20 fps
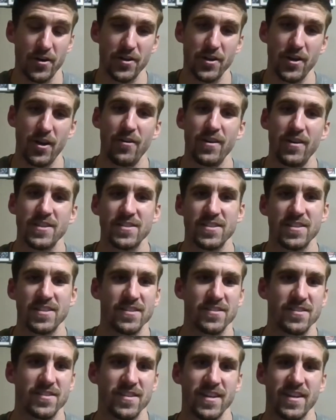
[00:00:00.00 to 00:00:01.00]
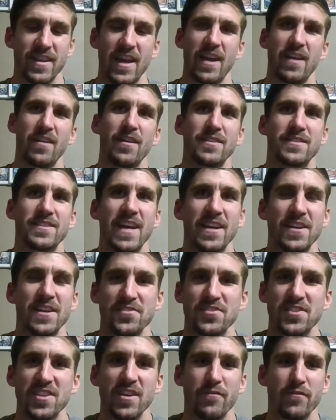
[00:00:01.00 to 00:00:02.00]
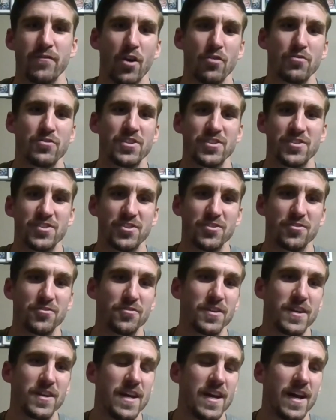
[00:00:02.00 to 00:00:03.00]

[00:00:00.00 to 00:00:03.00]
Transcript: it's again, a tendency of coaches to